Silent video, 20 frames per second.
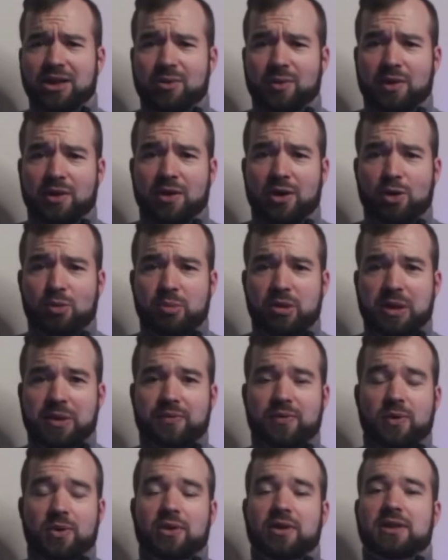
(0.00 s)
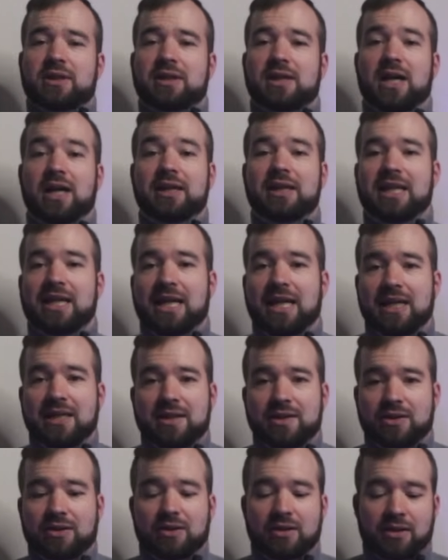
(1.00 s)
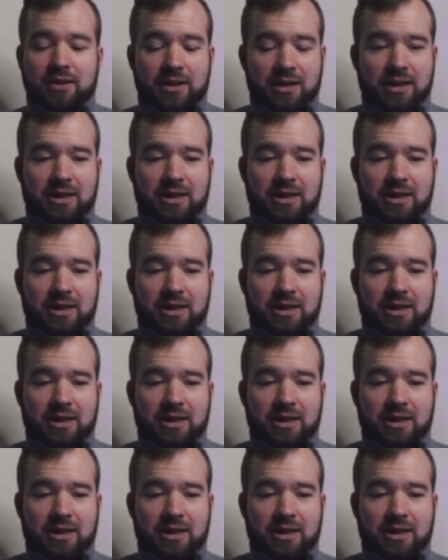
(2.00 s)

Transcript: you were hoping for. It's not the answer.